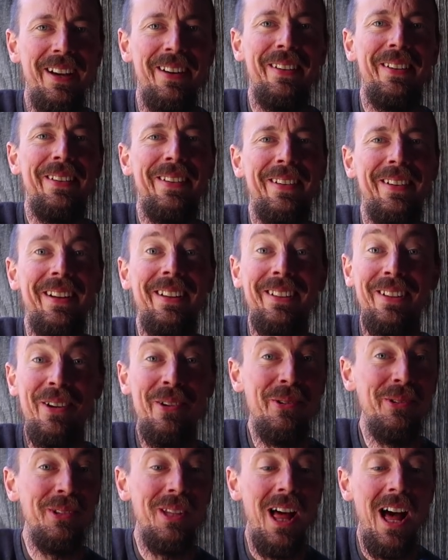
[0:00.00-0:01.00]
a
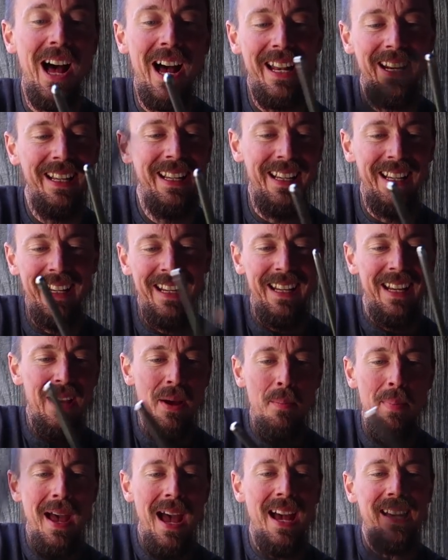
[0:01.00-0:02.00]
whole lot
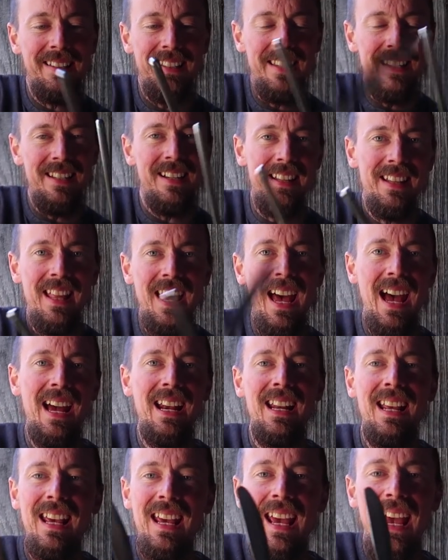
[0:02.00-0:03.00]
passes on
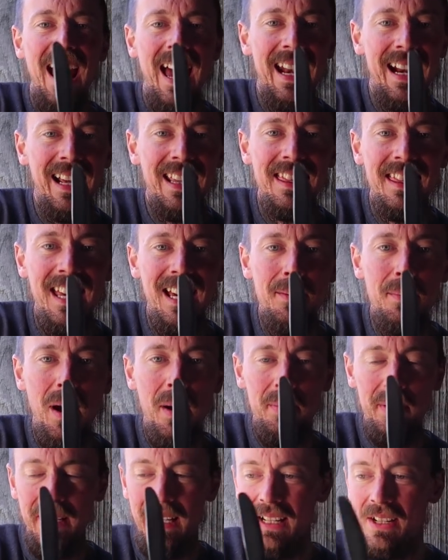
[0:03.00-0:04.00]
that. And I think
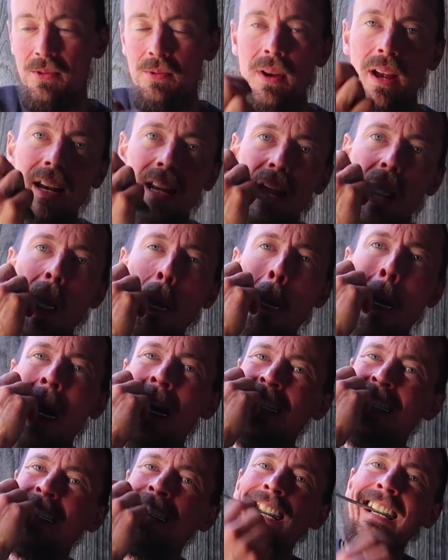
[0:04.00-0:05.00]
my blade's ready.
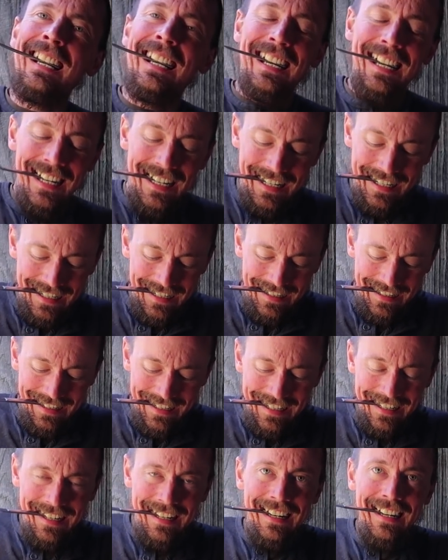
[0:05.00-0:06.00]
The
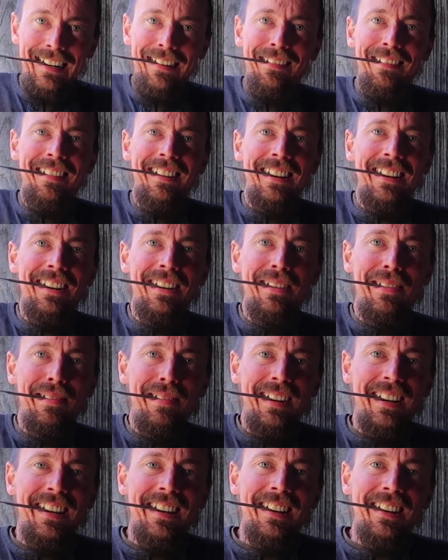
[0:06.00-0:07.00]
last thing i want to
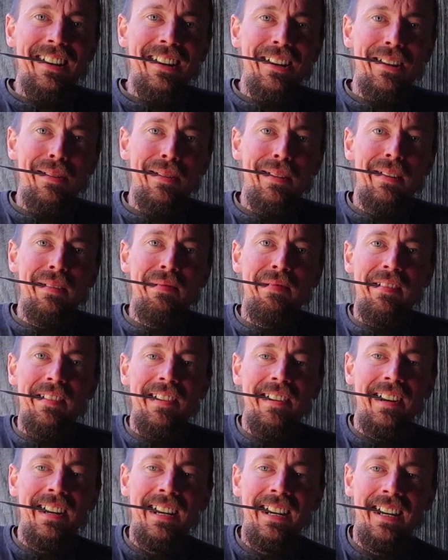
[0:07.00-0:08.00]
do is just go
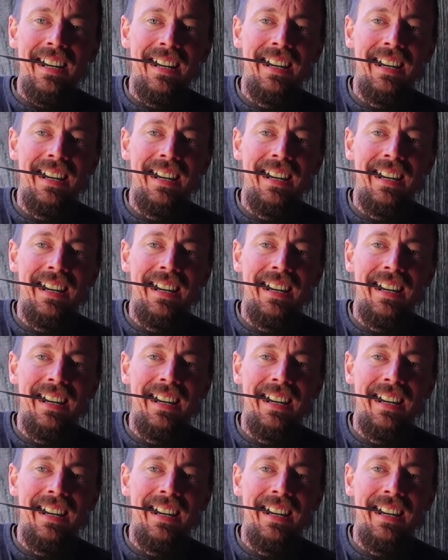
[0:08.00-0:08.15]
over